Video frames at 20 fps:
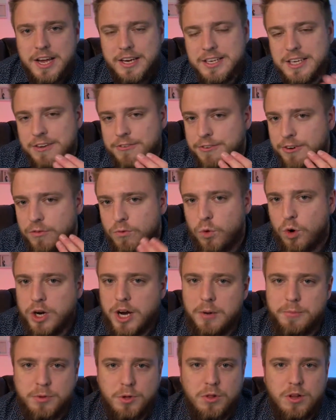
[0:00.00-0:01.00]
different
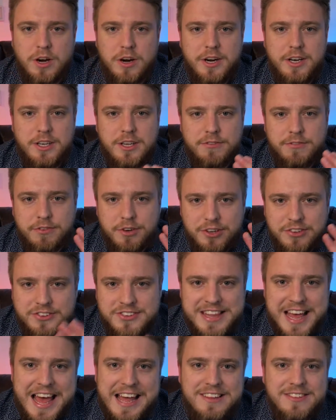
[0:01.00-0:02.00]
vocabulary, different
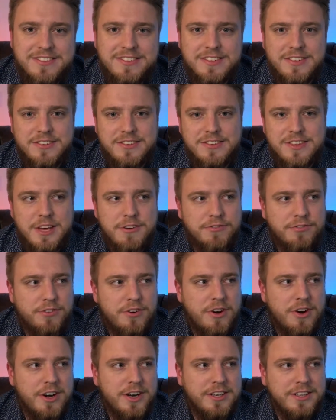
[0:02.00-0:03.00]
stances,
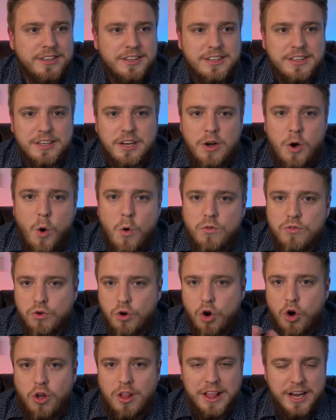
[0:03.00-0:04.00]
different
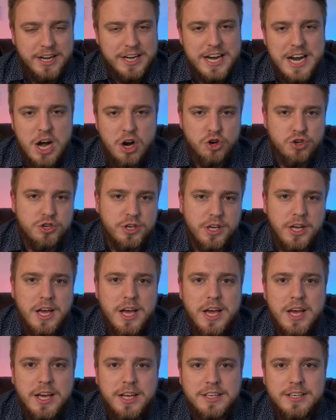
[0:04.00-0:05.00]
overall energy,
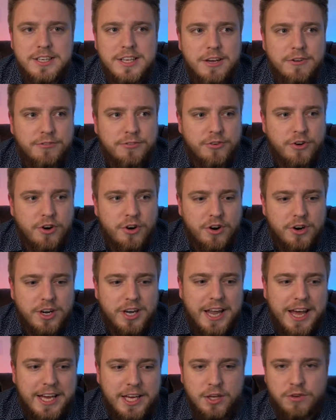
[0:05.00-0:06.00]

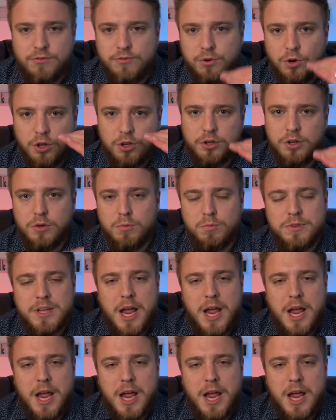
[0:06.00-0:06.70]
different volume.